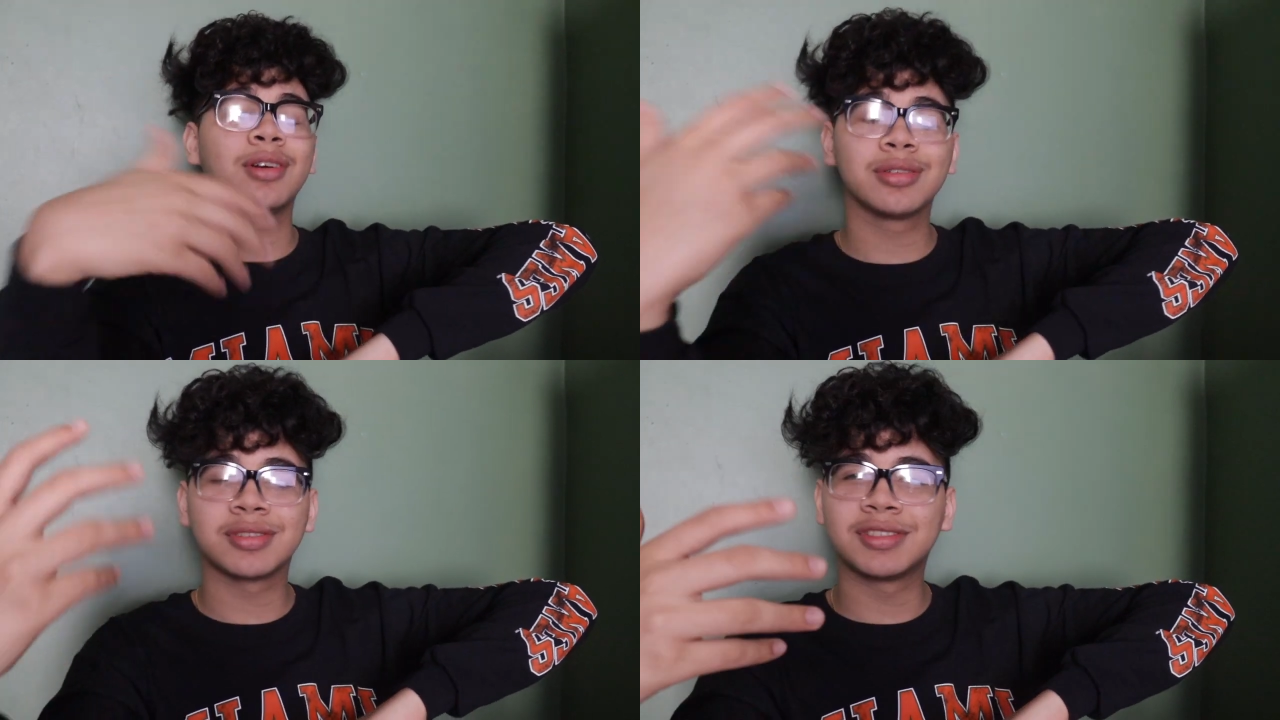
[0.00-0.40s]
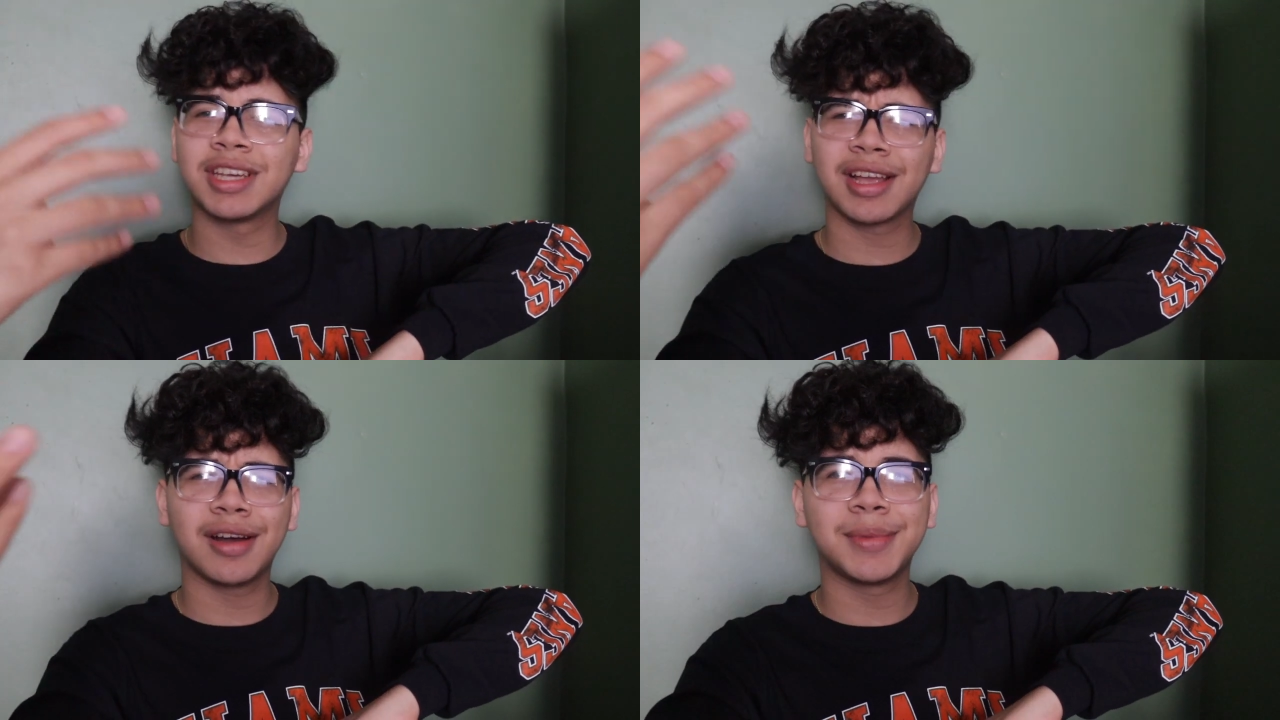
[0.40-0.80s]
Also
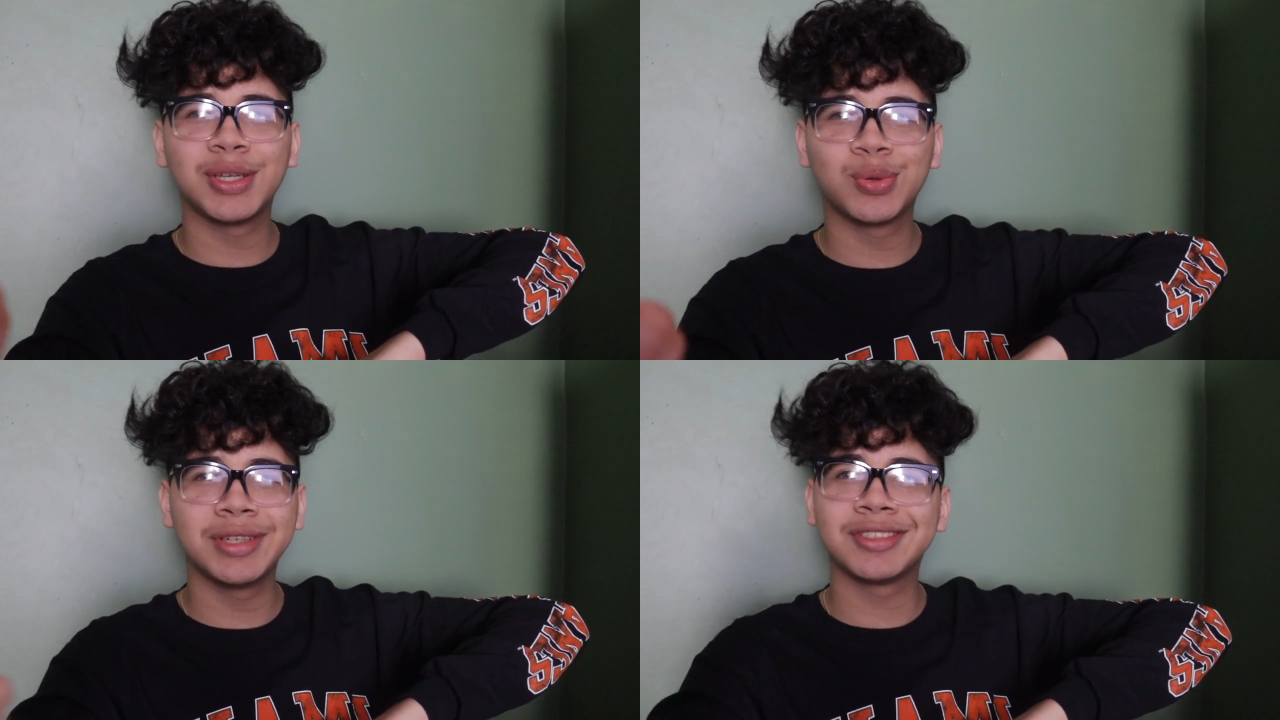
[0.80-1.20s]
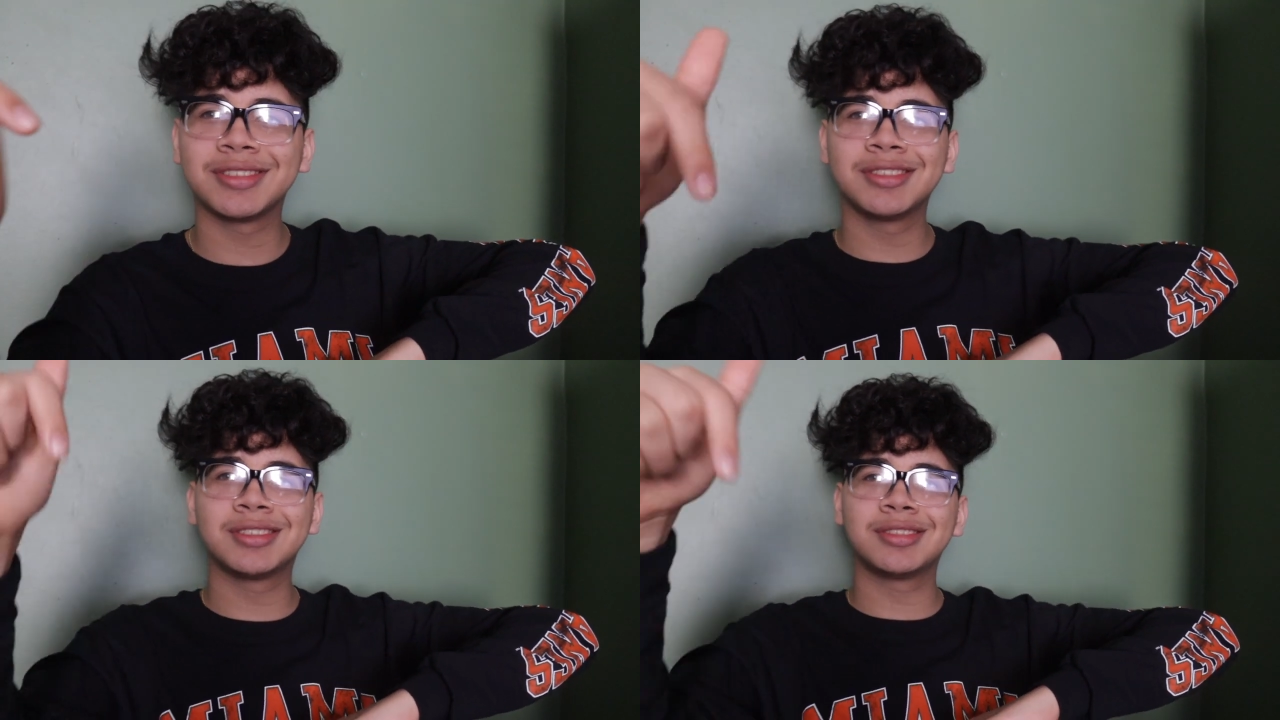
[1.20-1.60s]
check out my Twitch,
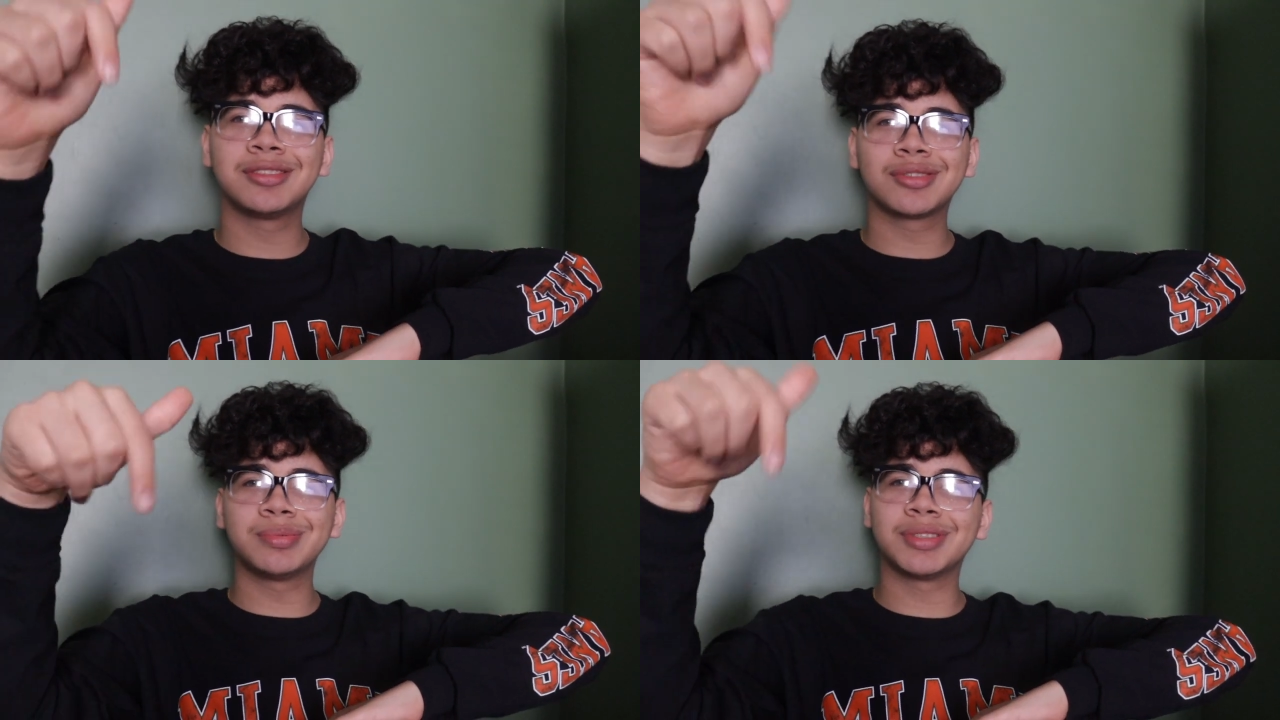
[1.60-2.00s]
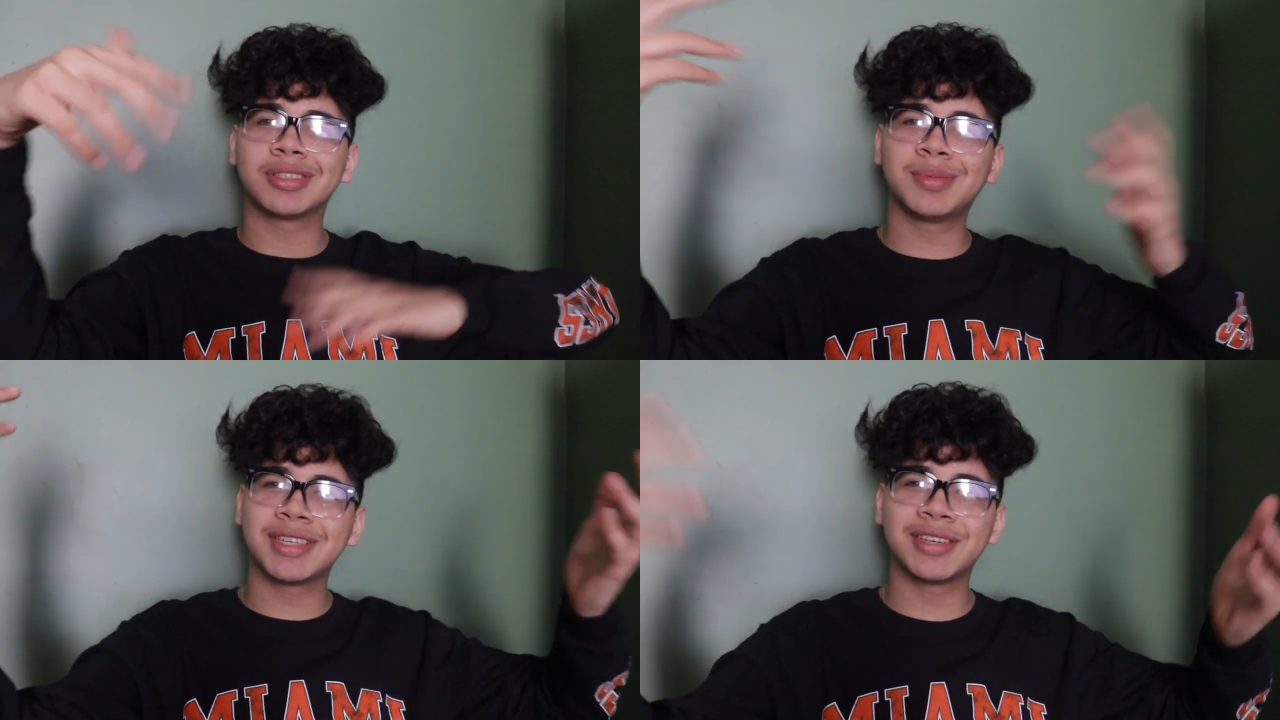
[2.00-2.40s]
link in the description,
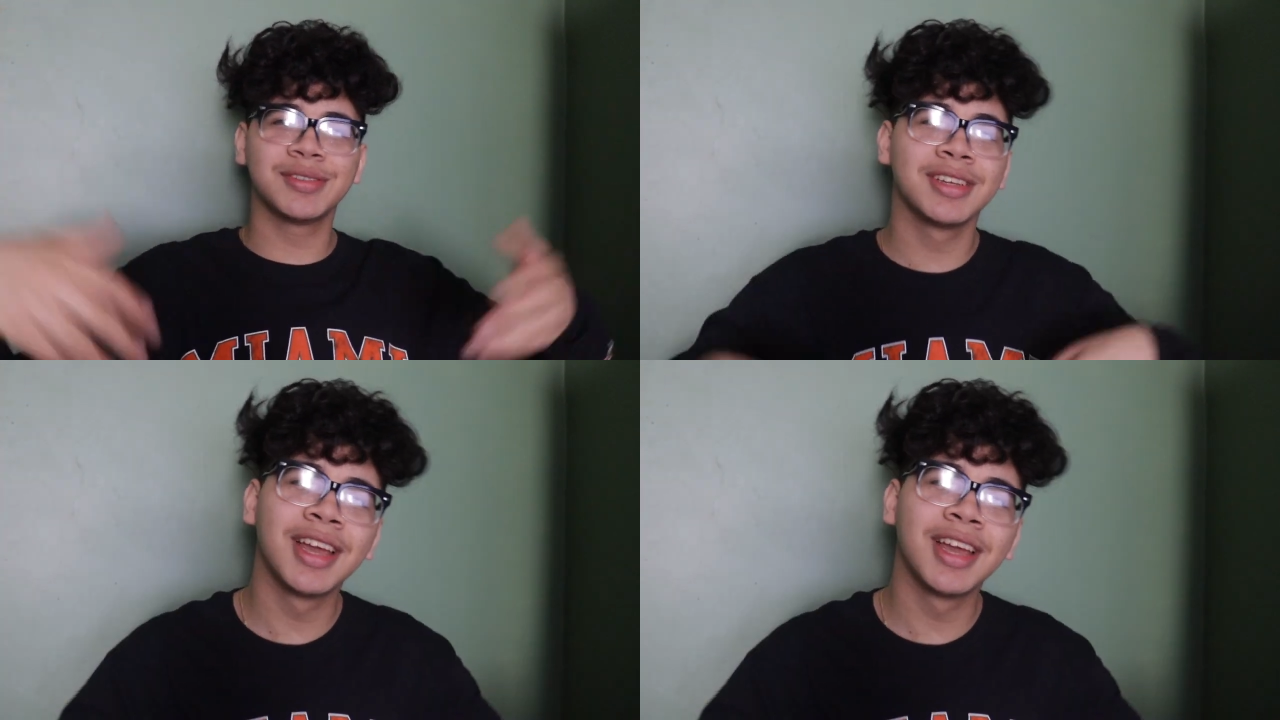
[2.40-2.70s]
come on now.